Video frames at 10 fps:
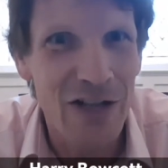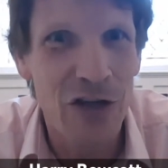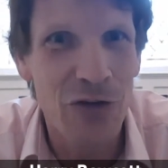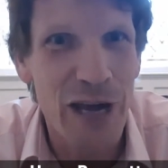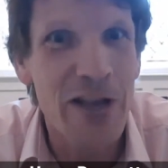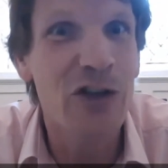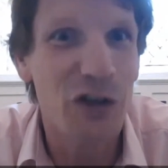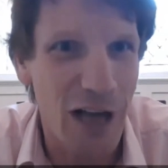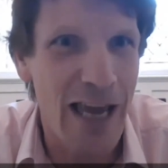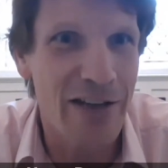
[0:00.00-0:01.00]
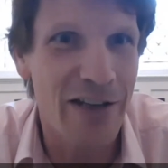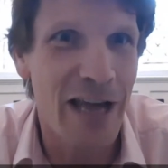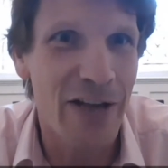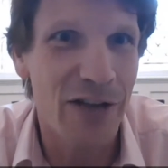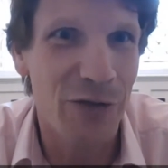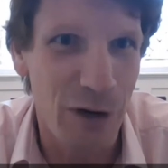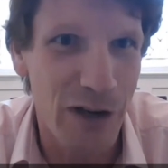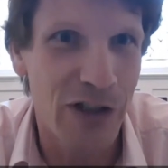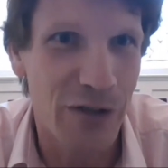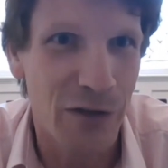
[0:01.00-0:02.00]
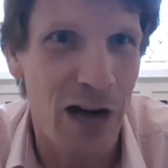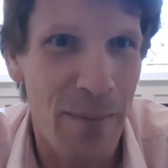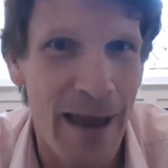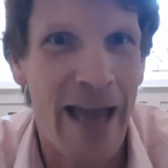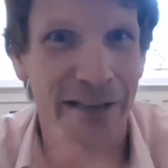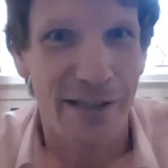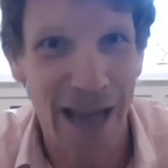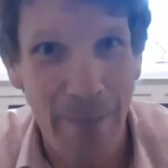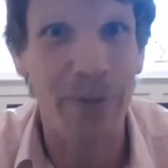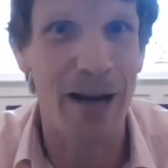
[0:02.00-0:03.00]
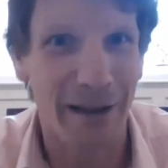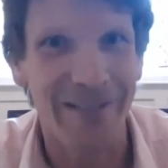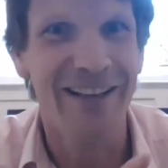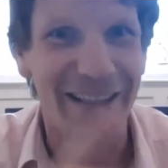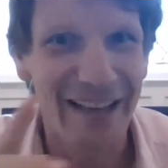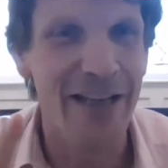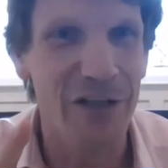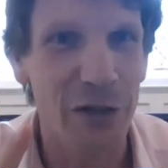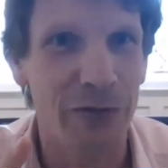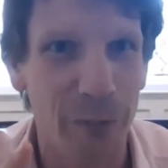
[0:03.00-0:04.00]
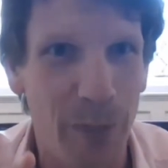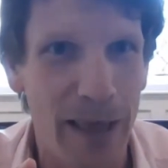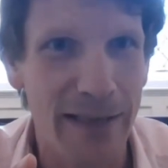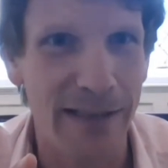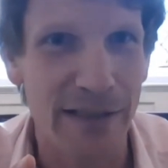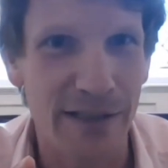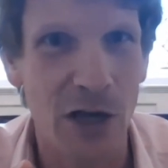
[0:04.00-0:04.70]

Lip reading: to insulate against the risk of climate hazard happening in different places.